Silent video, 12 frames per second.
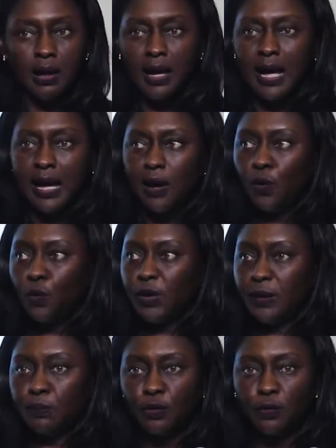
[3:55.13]
how we
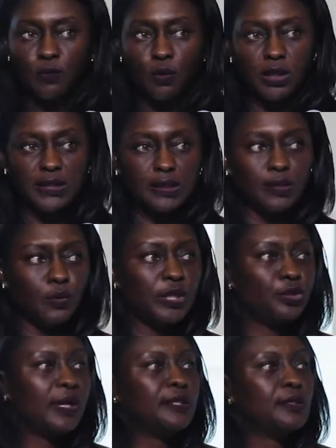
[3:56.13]
improve quality. We
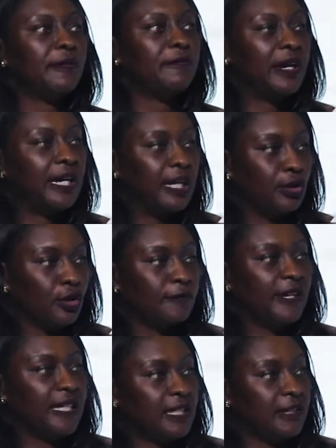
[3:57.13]
try to be very
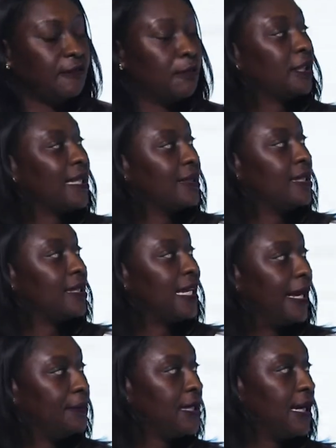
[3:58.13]
innovative, but at the
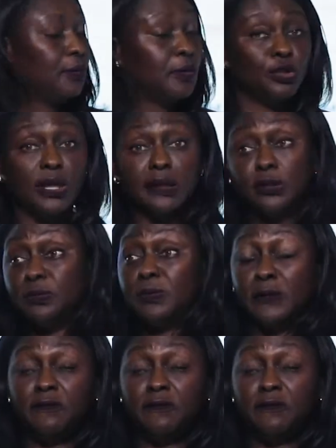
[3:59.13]
same time, we try to be